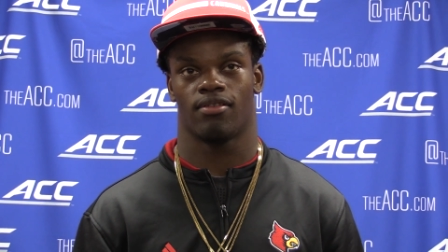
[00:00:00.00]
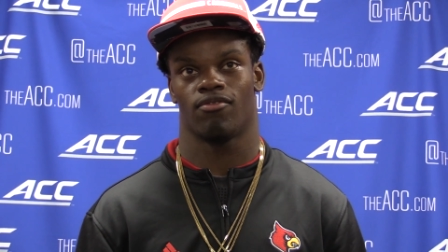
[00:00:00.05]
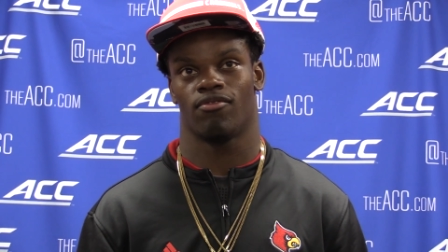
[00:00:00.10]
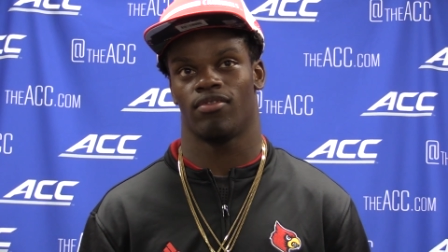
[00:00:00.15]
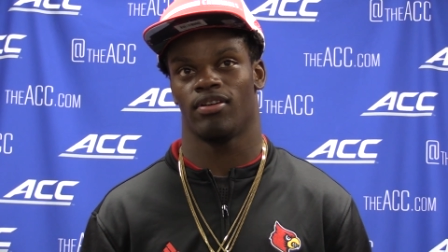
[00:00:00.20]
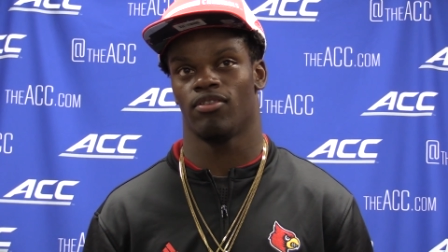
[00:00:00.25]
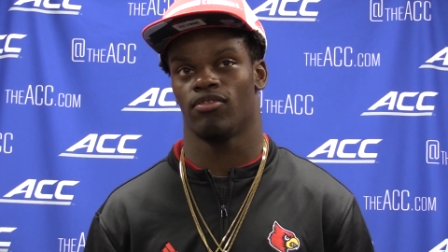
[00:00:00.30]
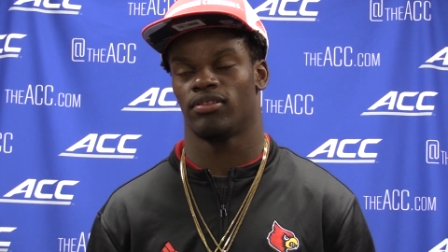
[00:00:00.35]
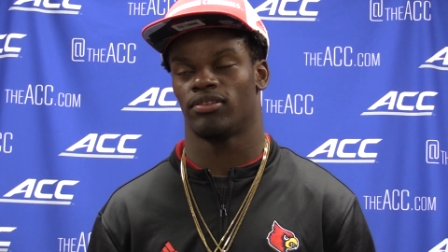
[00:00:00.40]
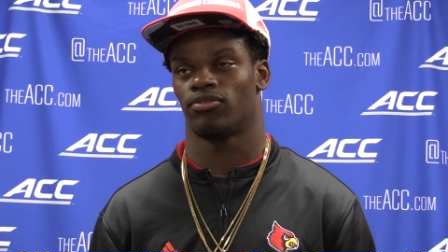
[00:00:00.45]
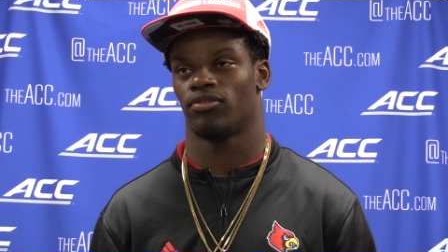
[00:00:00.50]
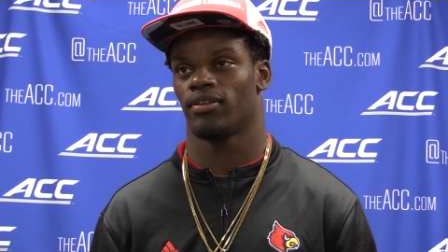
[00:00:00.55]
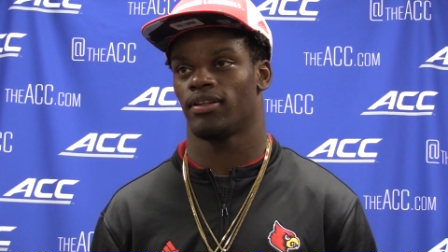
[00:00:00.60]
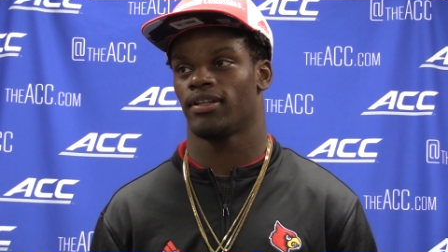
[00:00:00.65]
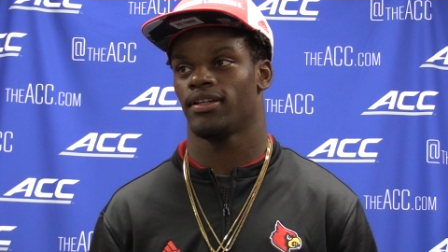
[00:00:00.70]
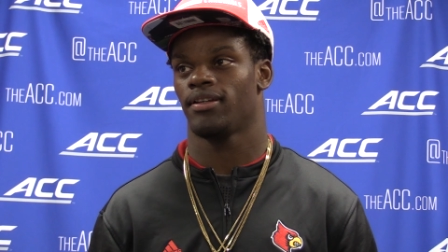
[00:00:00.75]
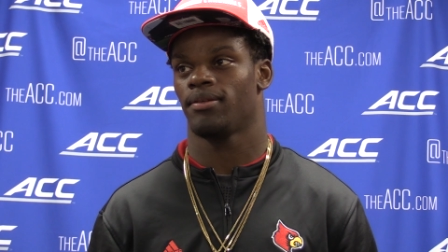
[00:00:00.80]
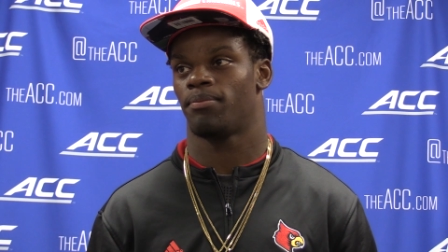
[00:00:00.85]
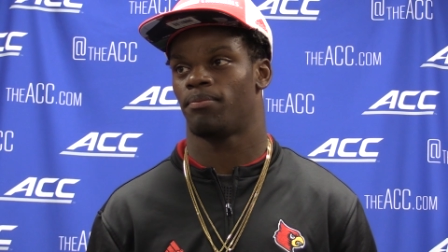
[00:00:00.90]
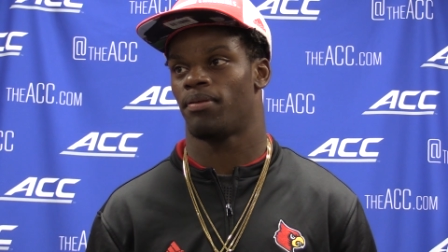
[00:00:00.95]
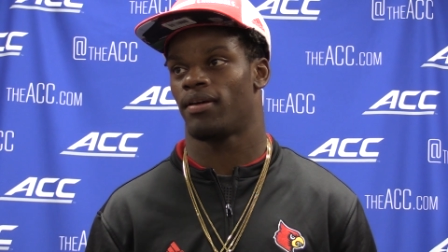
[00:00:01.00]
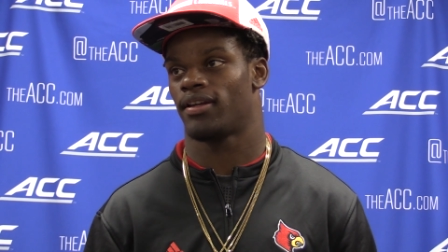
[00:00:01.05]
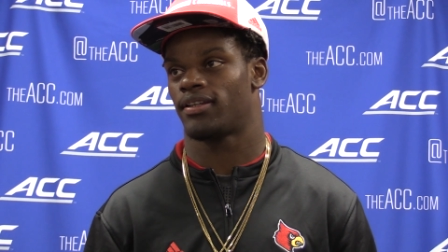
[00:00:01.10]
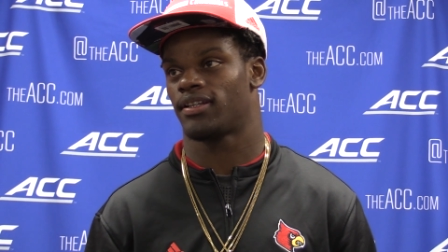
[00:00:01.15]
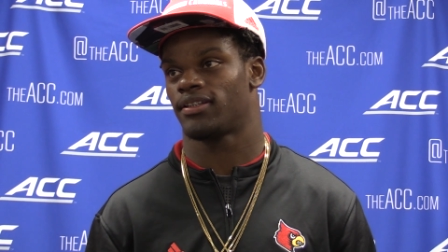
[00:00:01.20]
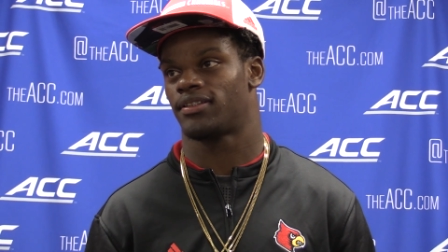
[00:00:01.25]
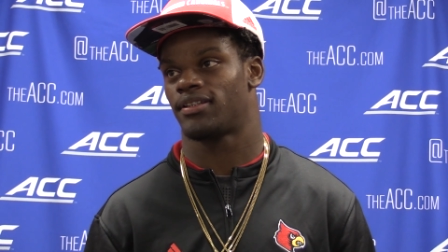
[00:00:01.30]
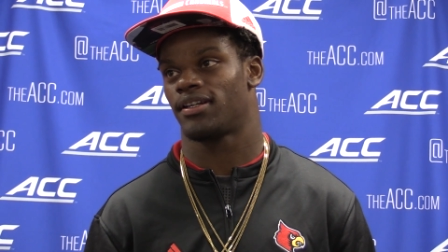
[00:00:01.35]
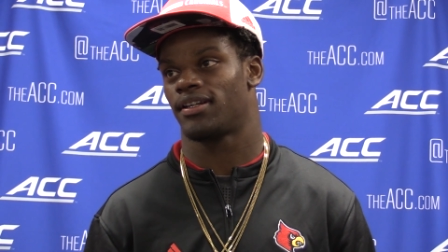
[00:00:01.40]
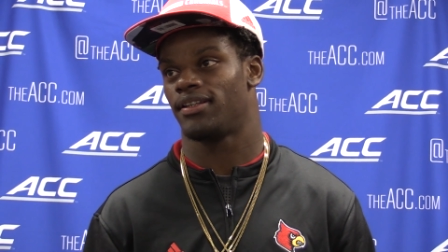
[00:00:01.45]
We was really paying
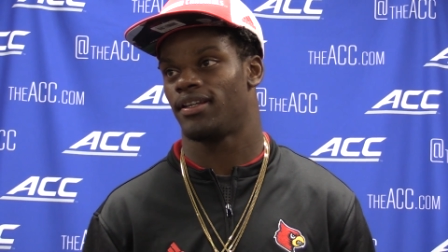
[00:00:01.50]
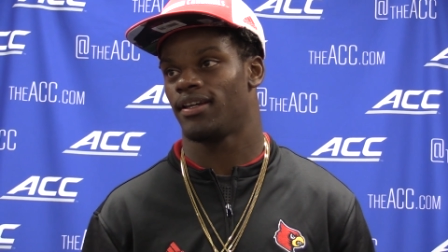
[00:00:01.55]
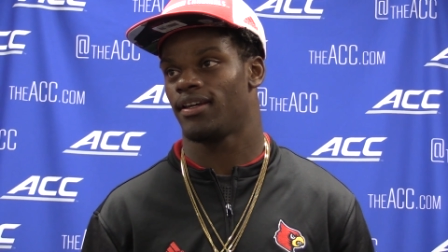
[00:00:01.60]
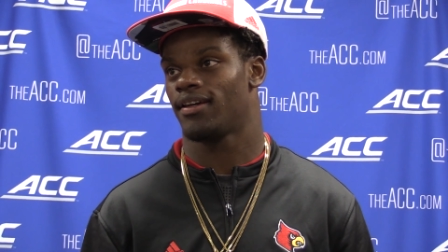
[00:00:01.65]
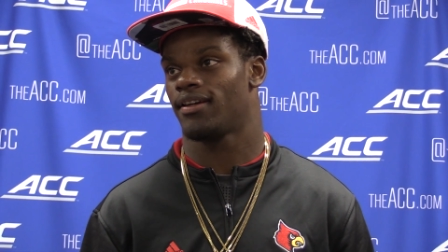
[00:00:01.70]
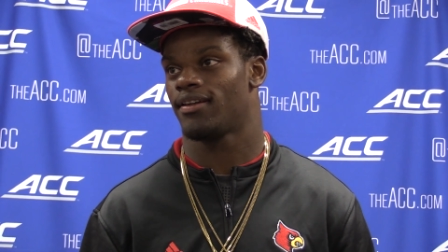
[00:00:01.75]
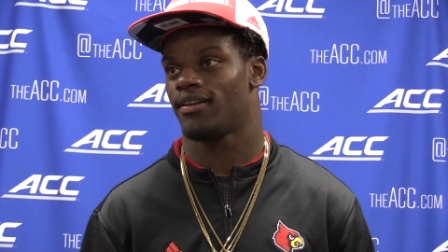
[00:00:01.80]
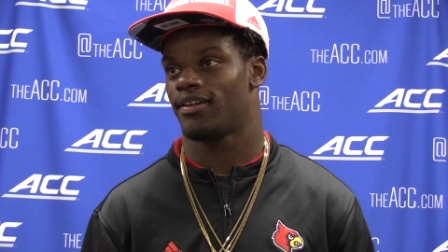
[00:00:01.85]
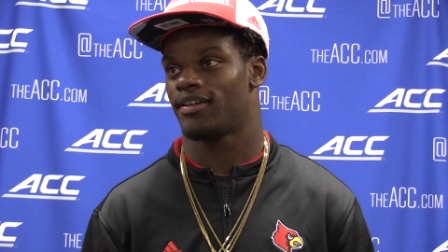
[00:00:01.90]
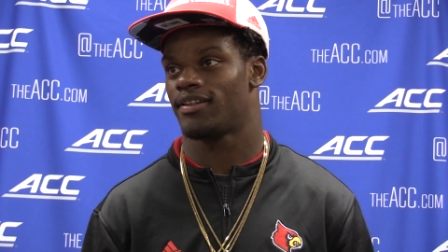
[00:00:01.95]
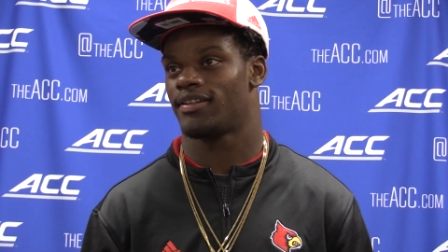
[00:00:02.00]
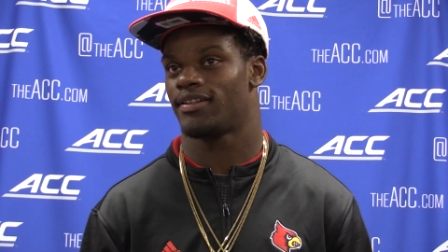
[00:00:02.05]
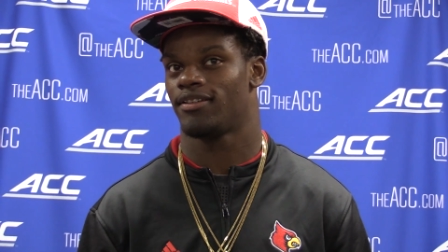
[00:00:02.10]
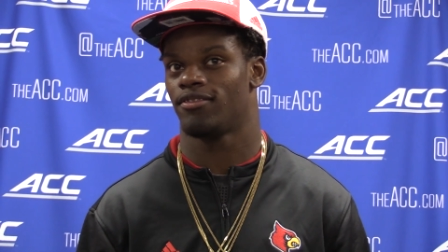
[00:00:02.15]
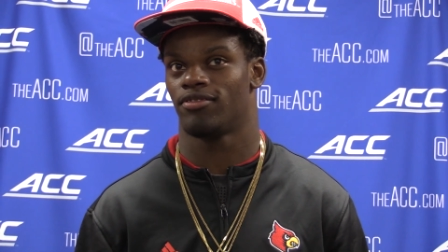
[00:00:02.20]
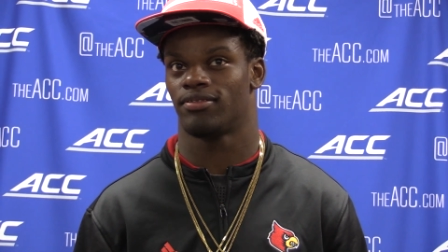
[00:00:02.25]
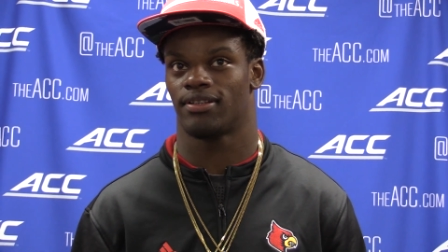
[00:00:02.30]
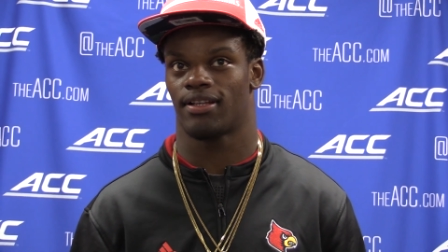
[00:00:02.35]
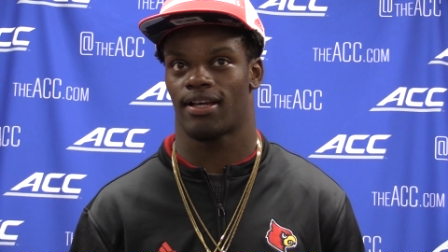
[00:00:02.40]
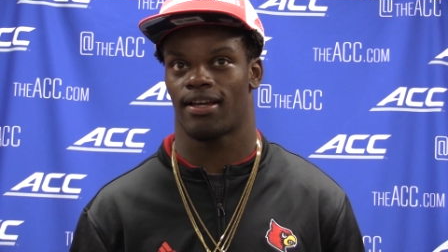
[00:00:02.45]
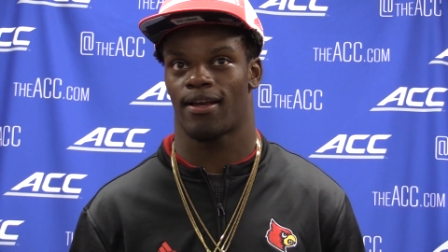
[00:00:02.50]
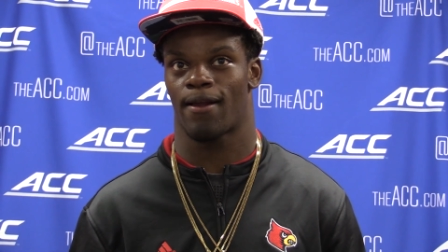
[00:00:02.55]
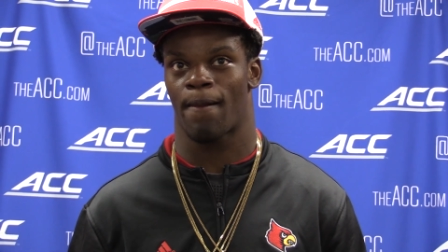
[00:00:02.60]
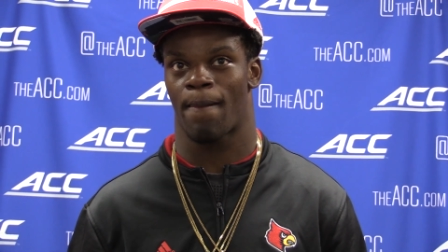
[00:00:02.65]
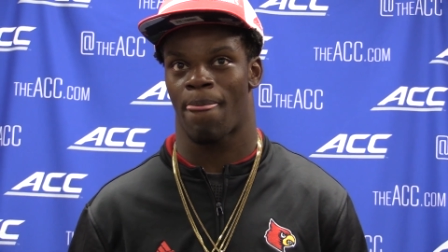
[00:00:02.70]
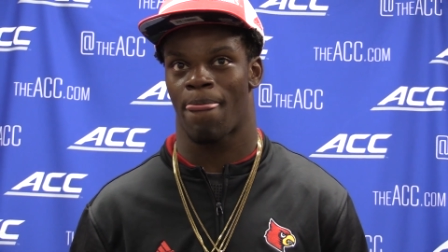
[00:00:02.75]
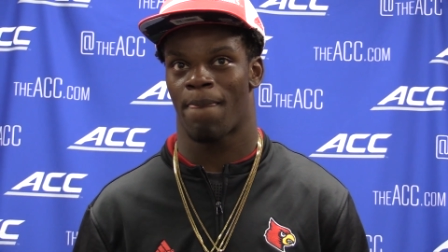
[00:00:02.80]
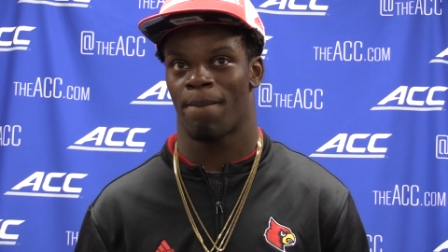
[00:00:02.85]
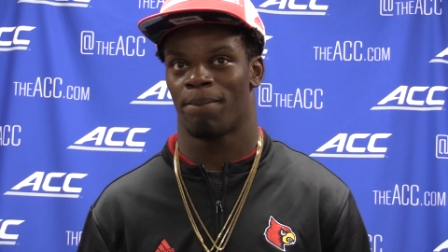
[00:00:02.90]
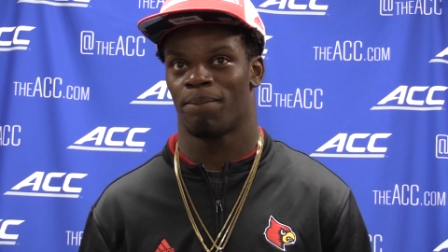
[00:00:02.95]
attention to the end, and he was like
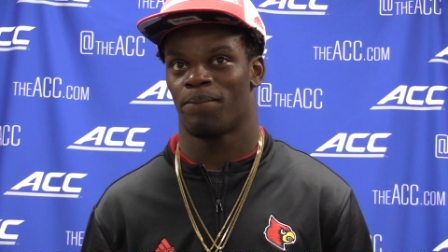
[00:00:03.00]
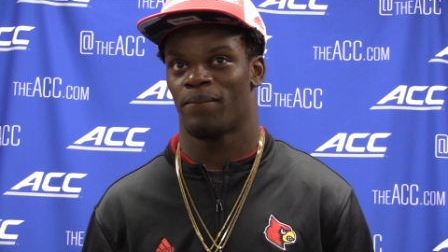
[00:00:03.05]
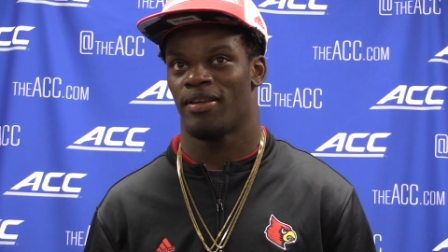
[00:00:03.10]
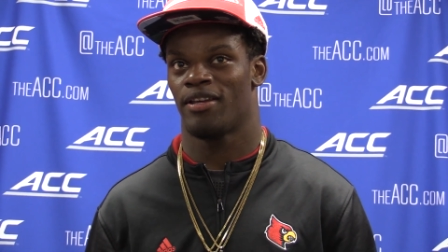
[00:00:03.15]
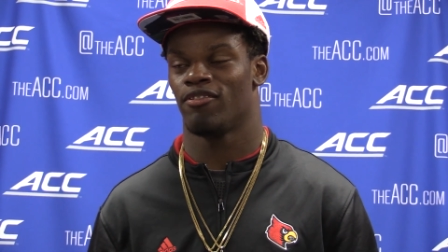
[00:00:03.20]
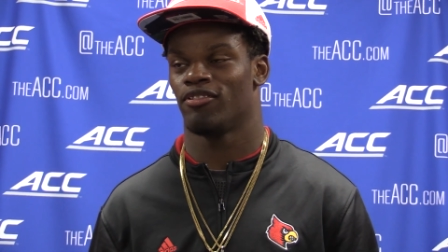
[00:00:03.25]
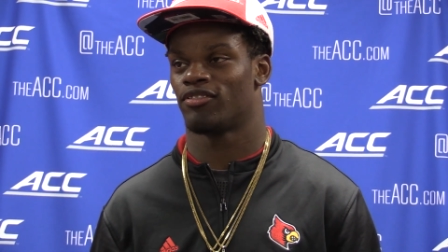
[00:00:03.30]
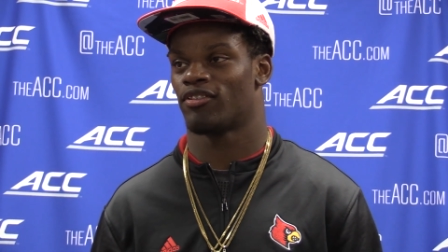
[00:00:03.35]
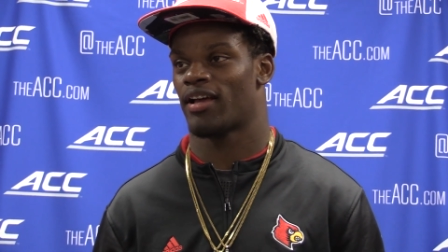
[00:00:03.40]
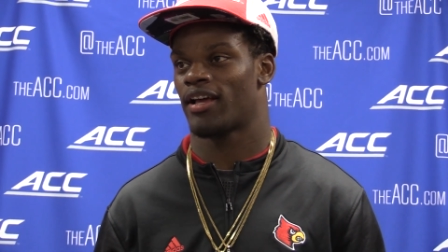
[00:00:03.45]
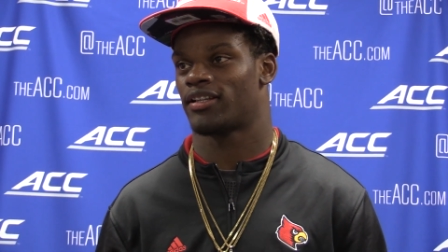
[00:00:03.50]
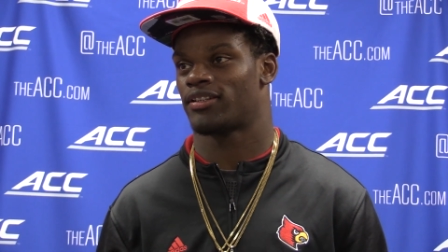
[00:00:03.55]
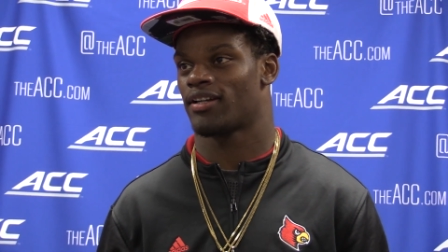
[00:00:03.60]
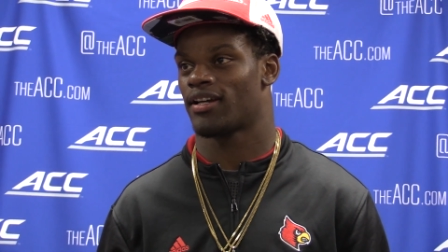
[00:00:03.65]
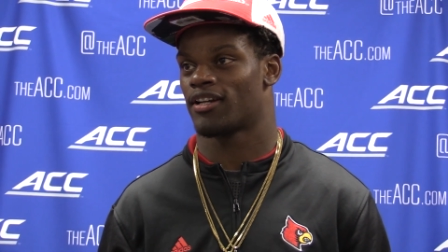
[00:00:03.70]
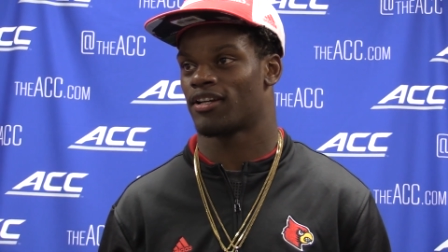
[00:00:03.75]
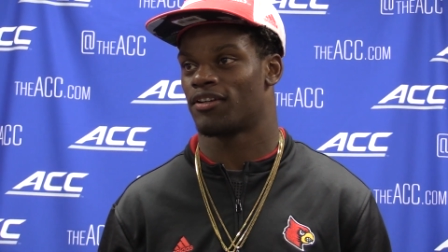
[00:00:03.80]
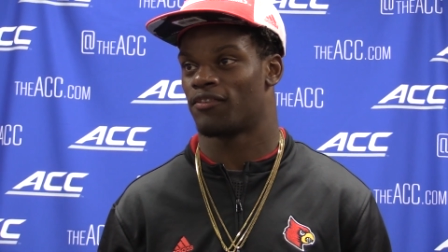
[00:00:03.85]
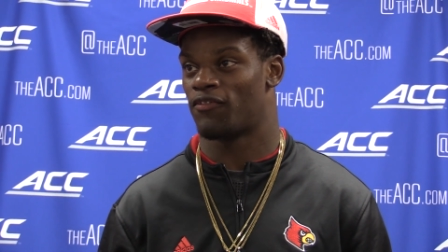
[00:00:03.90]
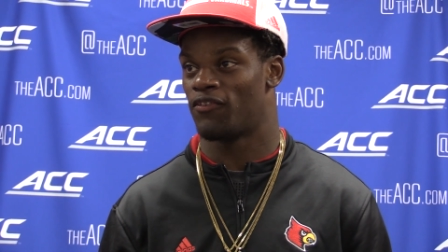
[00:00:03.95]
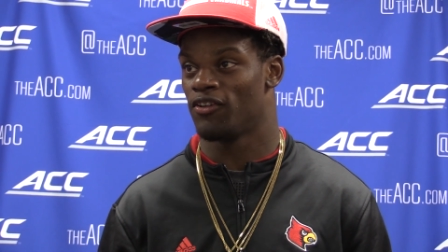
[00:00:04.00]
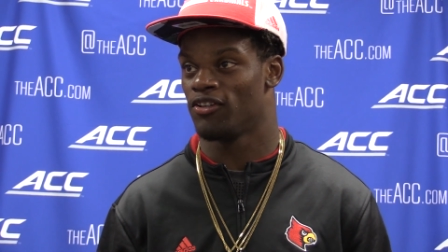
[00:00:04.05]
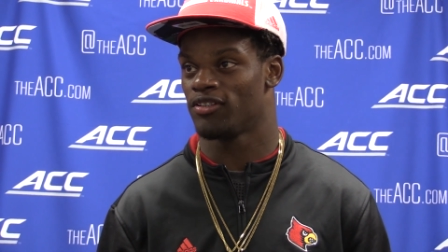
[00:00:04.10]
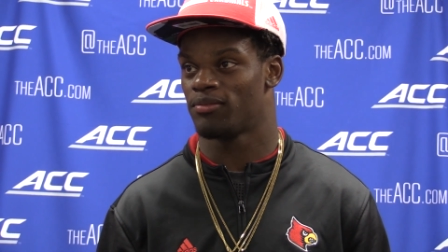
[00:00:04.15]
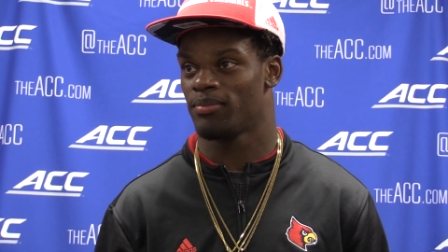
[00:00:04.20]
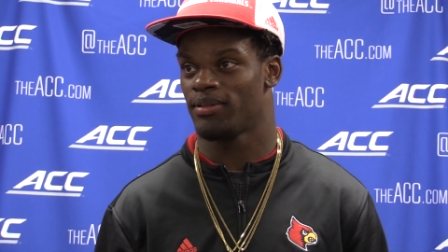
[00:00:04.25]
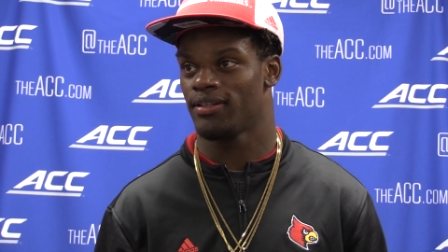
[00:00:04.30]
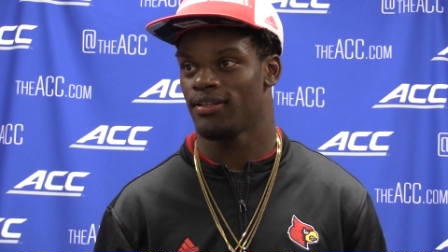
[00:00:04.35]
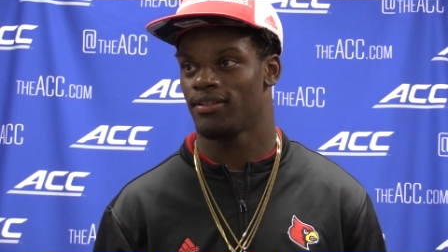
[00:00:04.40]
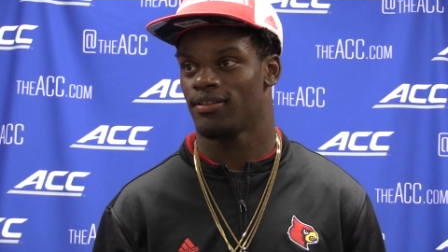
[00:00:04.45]
trying to confuse
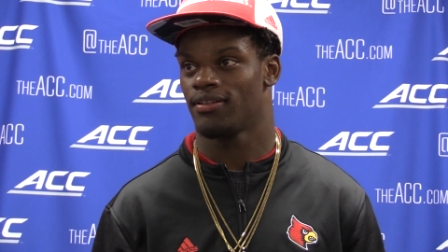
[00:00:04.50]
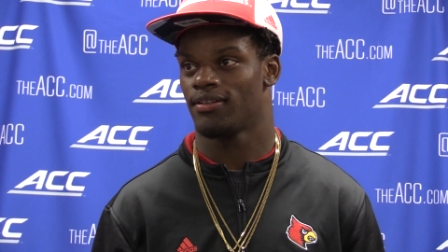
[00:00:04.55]
me.